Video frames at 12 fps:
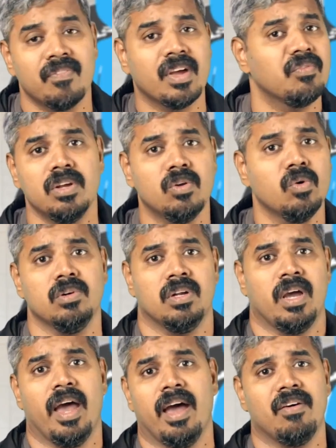that we don't
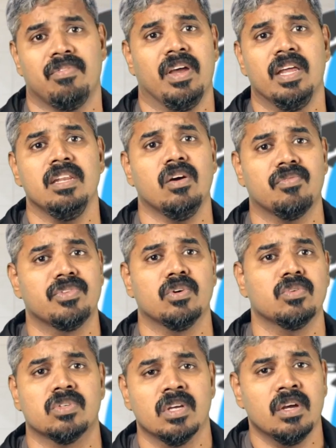have any of
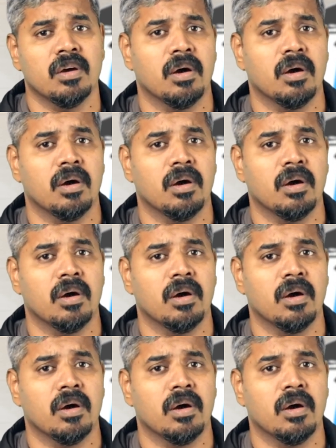those